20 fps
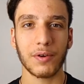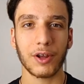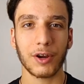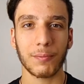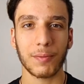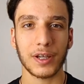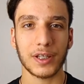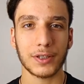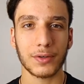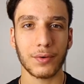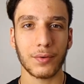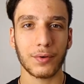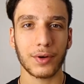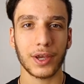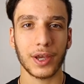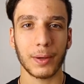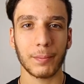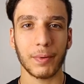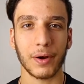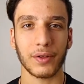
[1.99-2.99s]
be talking
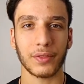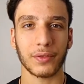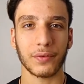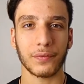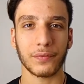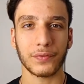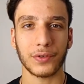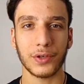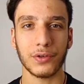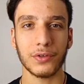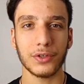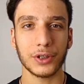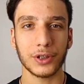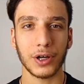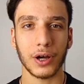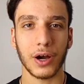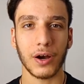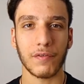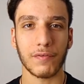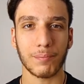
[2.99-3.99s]
about the future
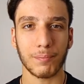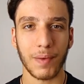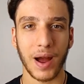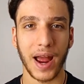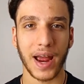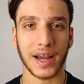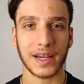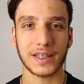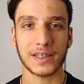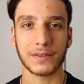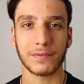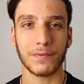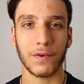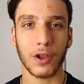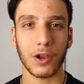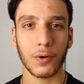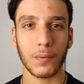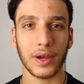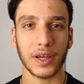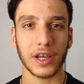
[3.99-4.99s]
of Macs
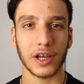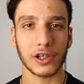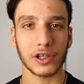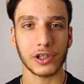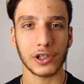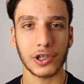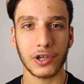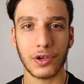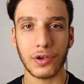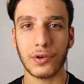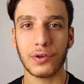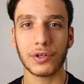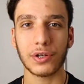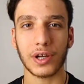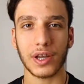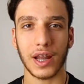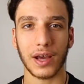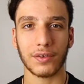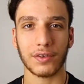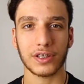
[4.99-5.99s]
following a huge
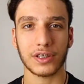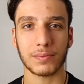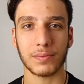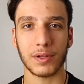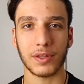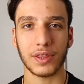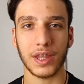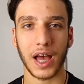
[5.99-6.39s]
announcement that